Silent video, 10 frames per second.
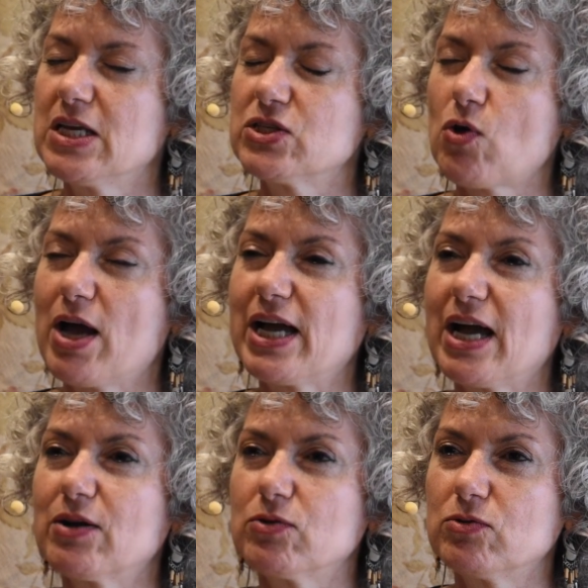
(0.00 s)
So I
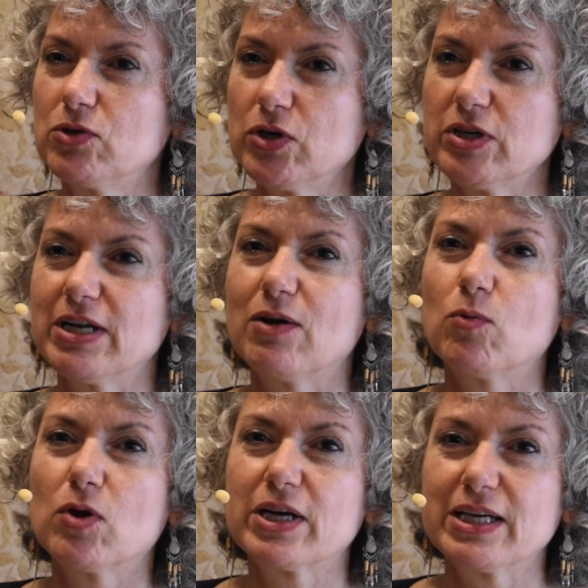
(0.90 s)
got good at
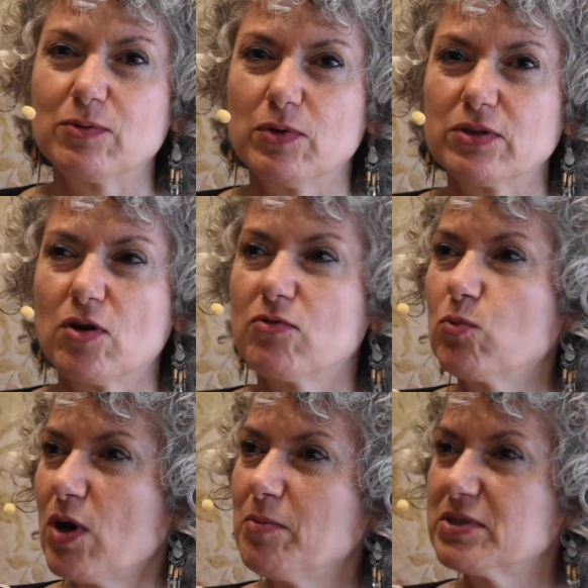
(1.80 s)
working with
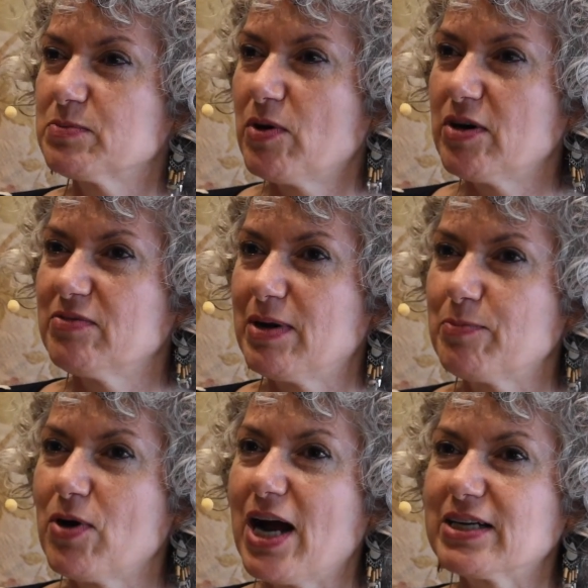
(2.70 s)
overwhelm as part of my
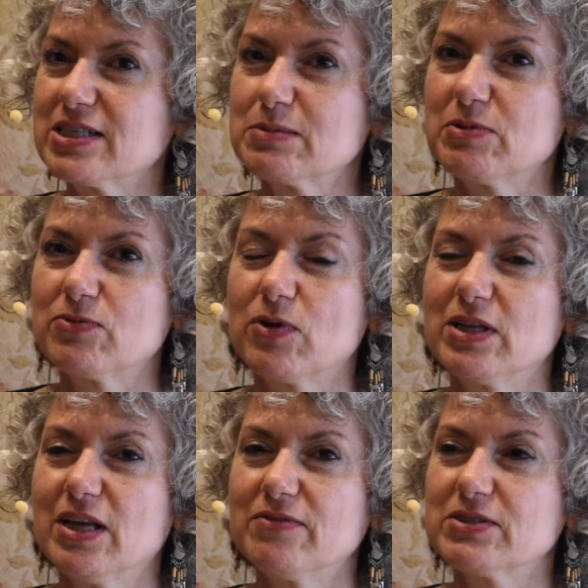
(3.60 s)
practice before I
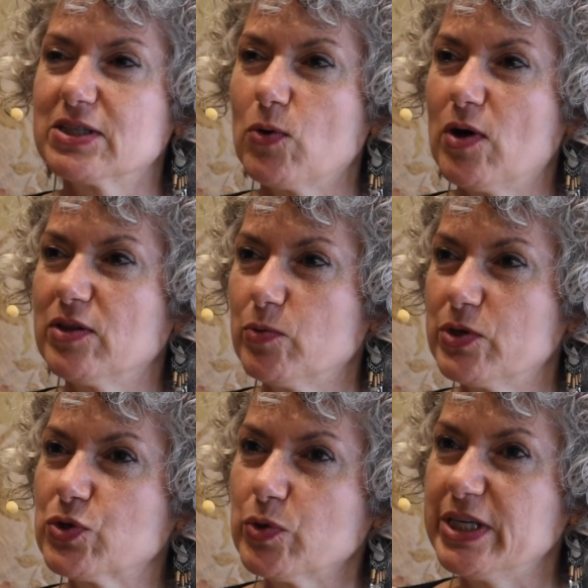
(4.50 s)
left to go on the
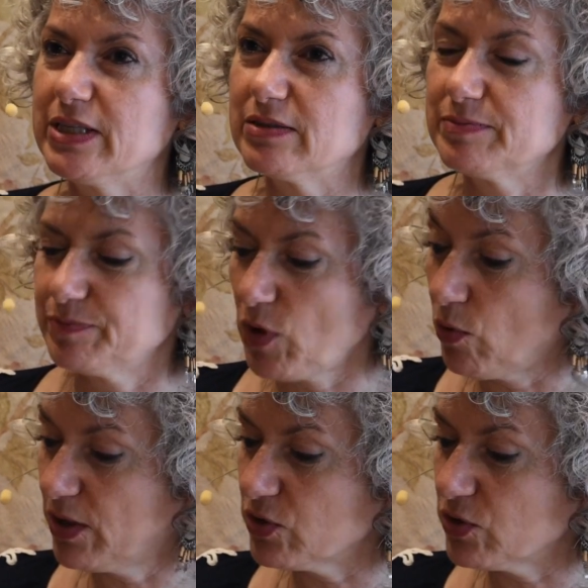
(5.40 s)
retreat. Oh, and